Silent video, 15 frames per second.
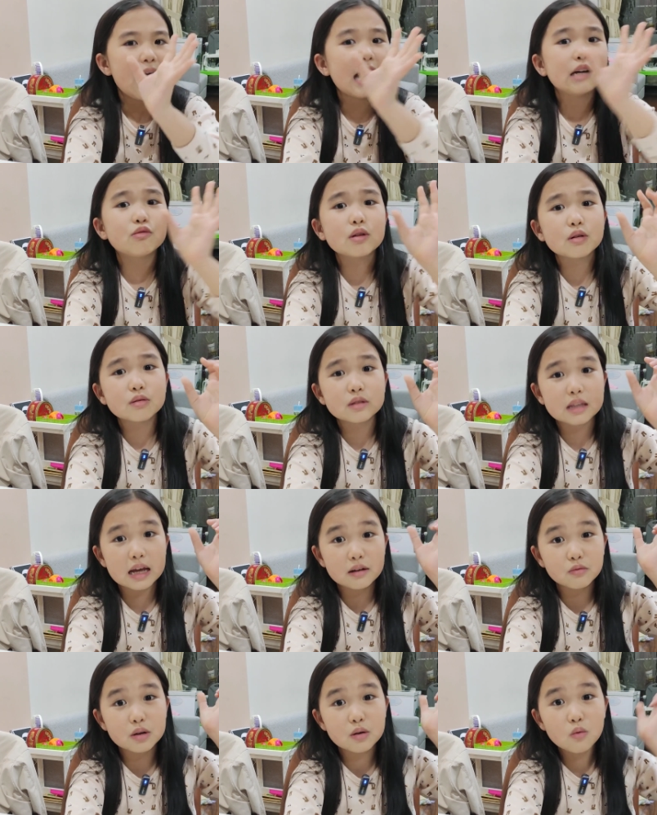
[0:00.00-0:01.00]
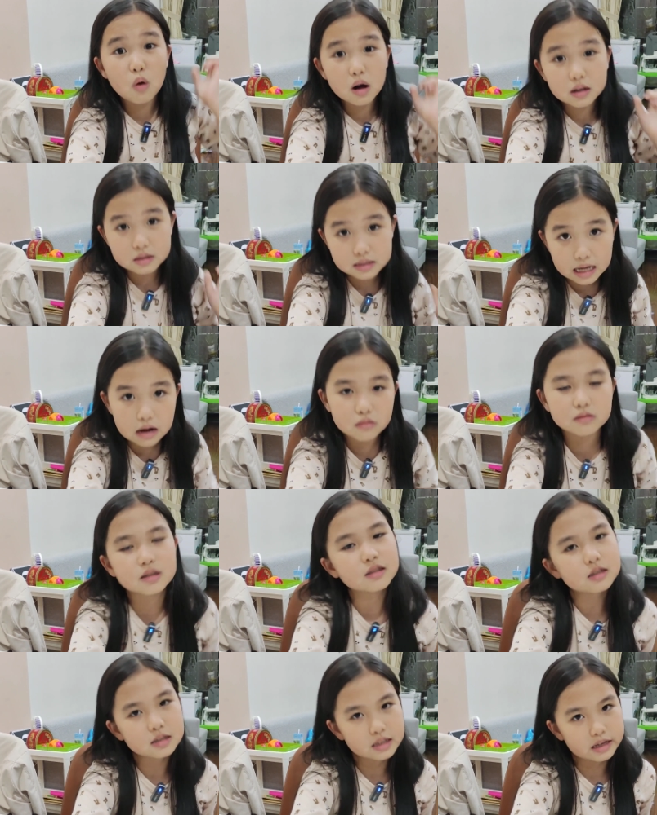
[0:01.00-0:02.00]
and then we walked down
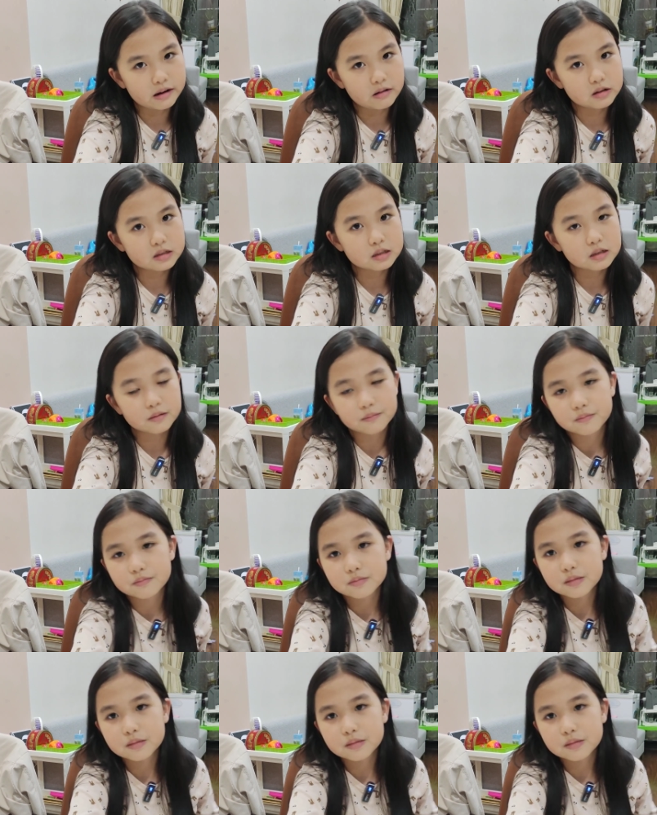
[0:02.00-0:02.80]
the stairs.